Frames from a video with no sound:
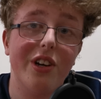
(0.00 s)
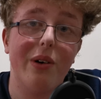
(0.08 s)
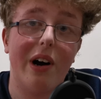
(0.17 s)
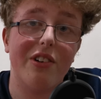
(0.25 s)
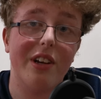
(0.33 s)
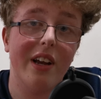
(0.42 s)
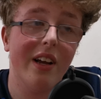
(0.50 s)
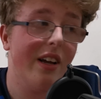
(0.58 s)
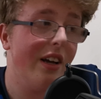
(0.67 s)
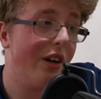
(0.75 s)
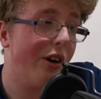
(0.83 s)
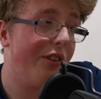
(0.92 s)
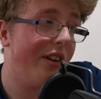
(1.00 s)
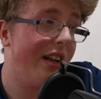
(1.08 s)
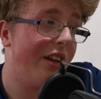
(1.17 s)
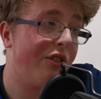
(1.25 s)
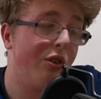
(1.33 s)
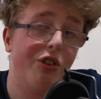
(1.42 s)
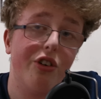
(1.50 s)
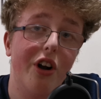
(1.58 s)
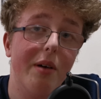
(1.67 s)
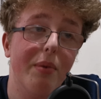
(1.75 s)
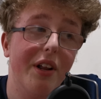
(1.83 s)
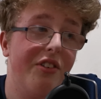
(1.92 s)
who actually got the last touch on
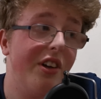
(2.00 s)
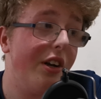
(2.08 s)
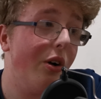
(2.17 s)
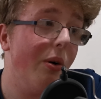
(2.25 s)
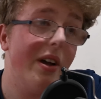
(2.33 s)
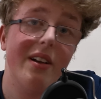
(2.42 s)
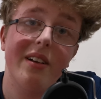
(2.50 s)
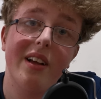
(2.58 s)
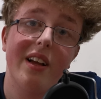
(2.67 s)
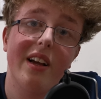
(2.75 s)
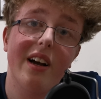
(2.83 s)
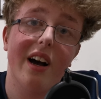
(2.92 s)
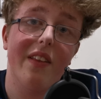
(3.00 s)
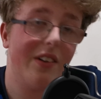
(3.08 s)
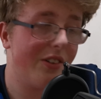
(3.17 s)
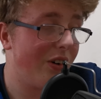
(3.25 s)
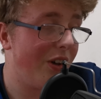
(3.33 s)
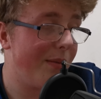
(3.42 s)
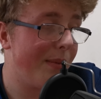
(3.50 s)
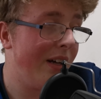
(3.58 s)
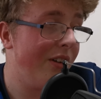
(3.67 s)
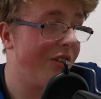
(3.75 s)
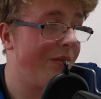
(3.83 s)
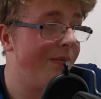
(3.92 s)
it, but it did go in, and that's all that
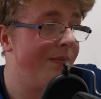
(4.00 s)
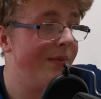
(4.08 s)
matters.